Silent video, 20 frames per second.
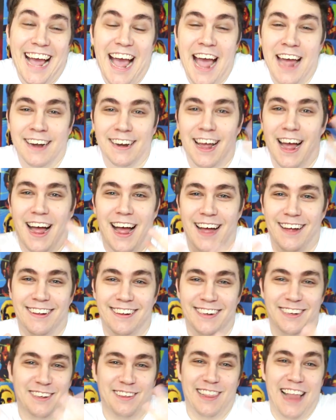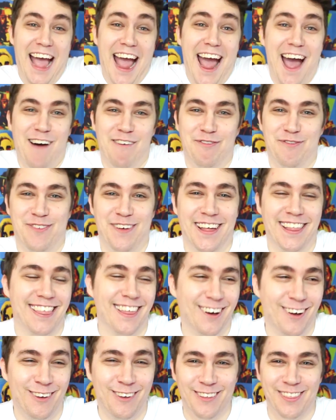And you laugh!
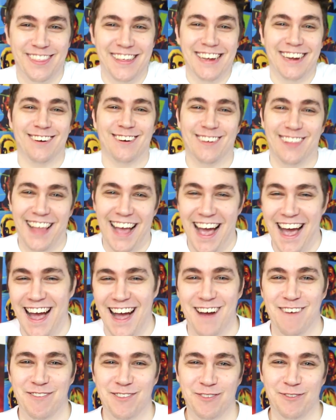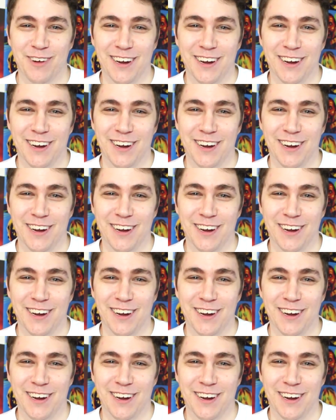The whole theater laughed!